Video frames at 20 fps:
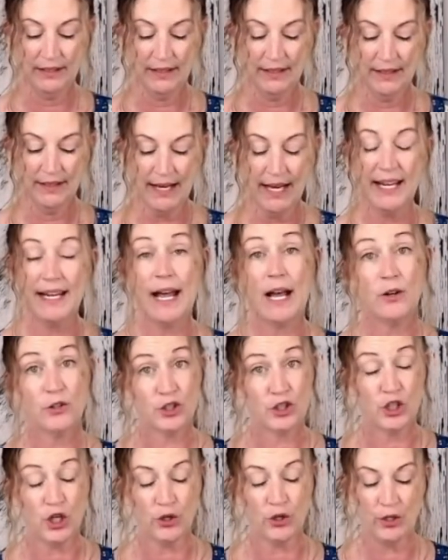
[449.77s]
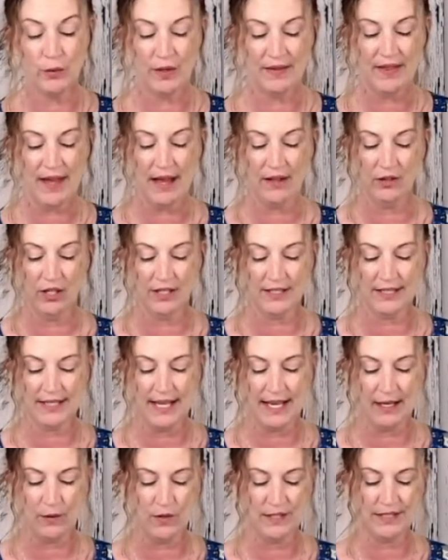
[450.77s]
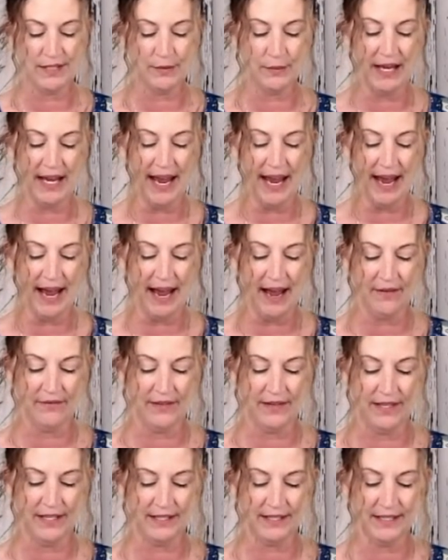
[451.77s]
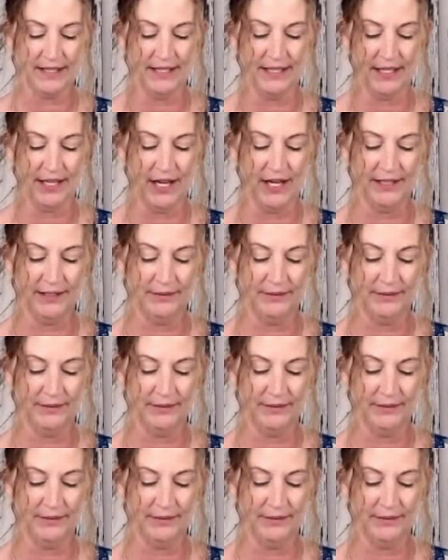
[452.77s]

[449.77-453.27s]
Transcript: And I'll show you what that looks like once we have this done.